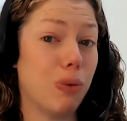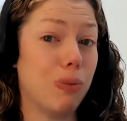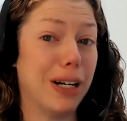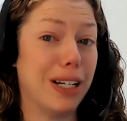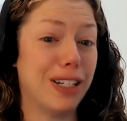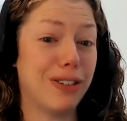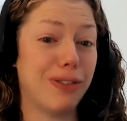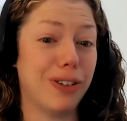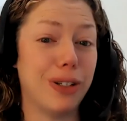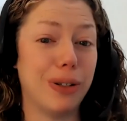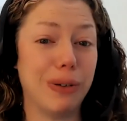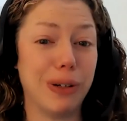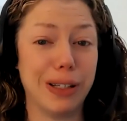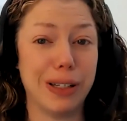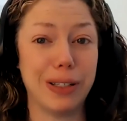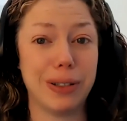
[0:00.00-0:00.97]
much for
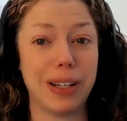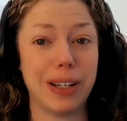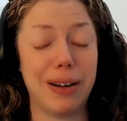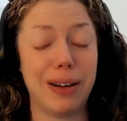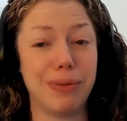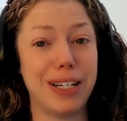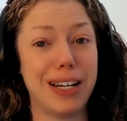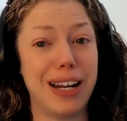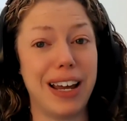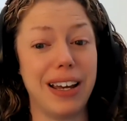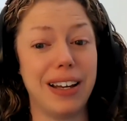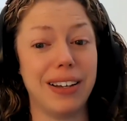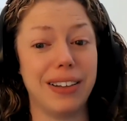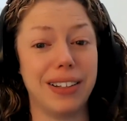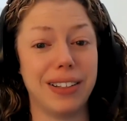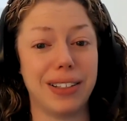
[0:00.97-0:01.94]
doing this
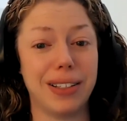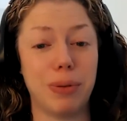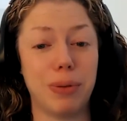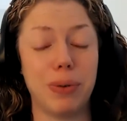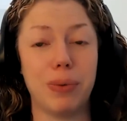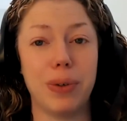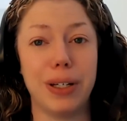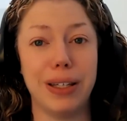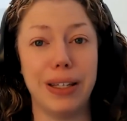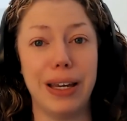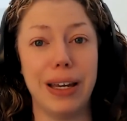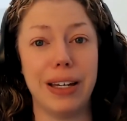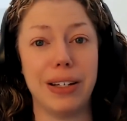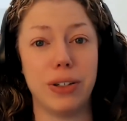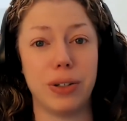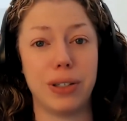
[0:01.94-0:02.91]
today. This has been really
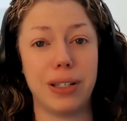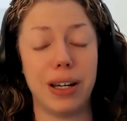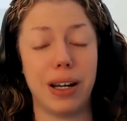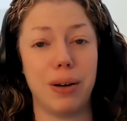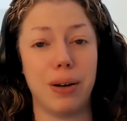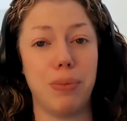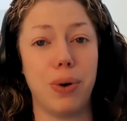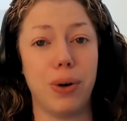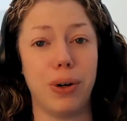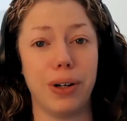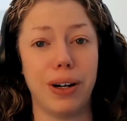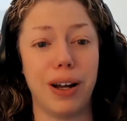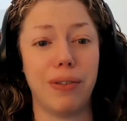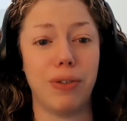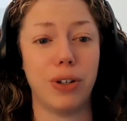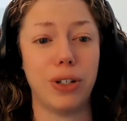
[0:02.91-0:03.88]
interesting and important
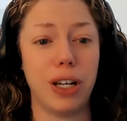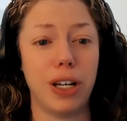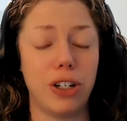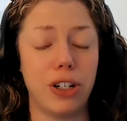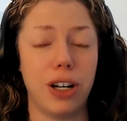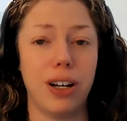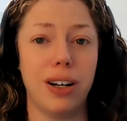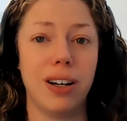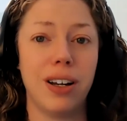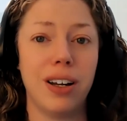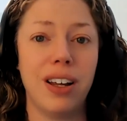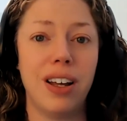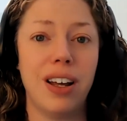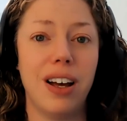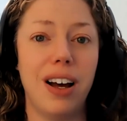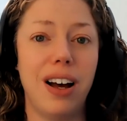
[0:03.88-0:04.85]
conversation.
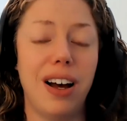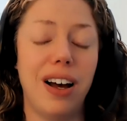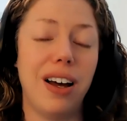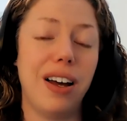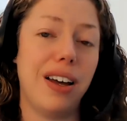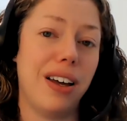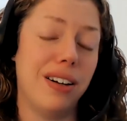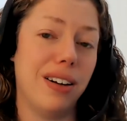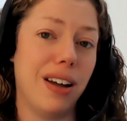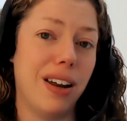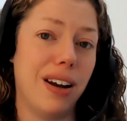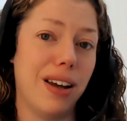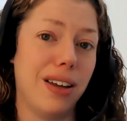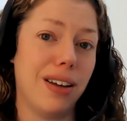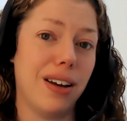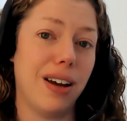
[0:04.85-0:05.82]
And
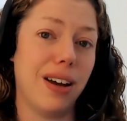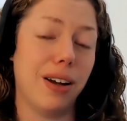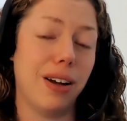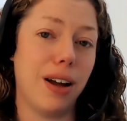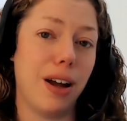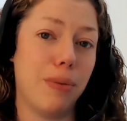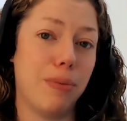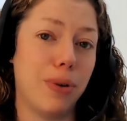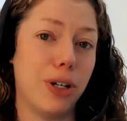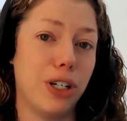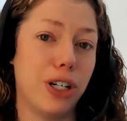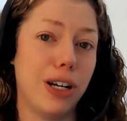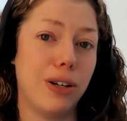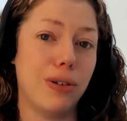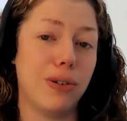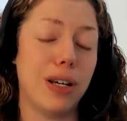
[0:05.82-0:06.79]
I
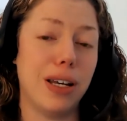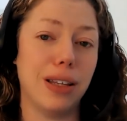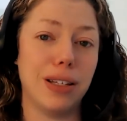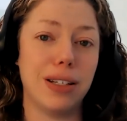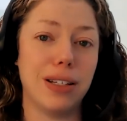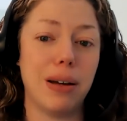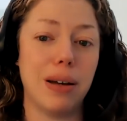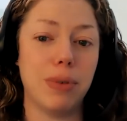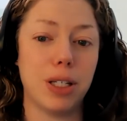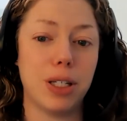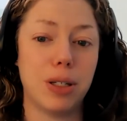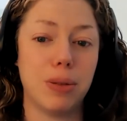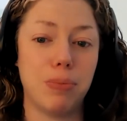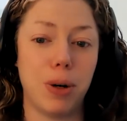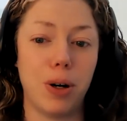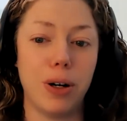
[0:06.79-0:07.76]
appreciate you taking the time to
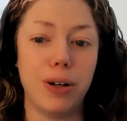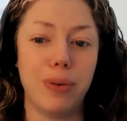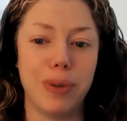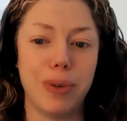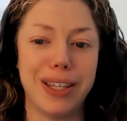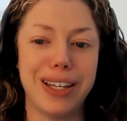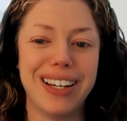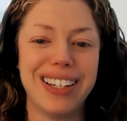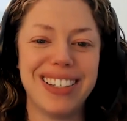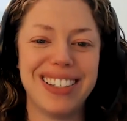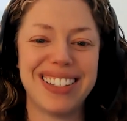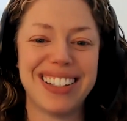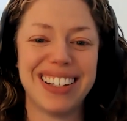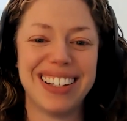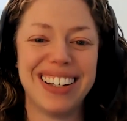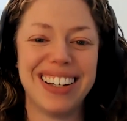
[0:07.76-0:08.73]
spur it with
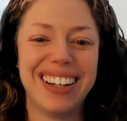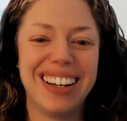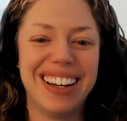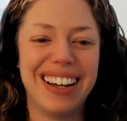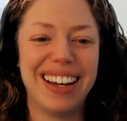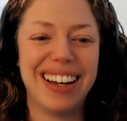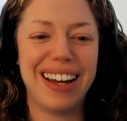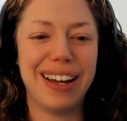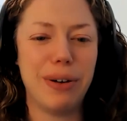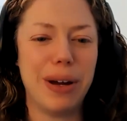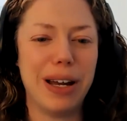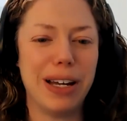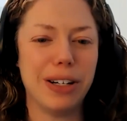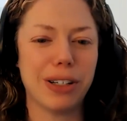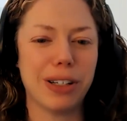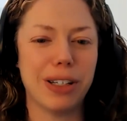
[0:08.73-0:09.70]
us. I know
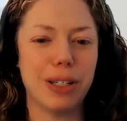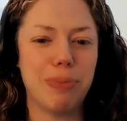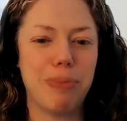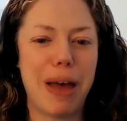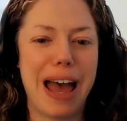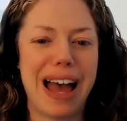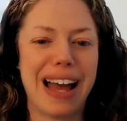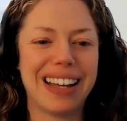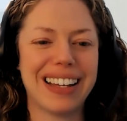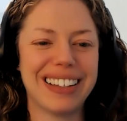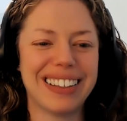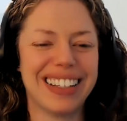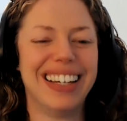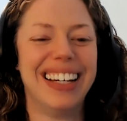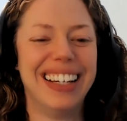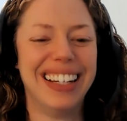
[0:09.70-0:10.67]
Angela's back.
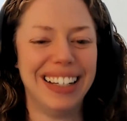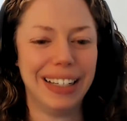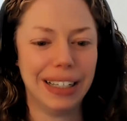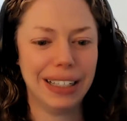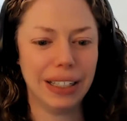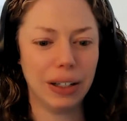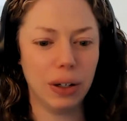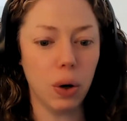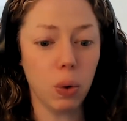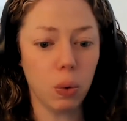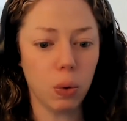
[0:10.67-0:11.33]
Ooh.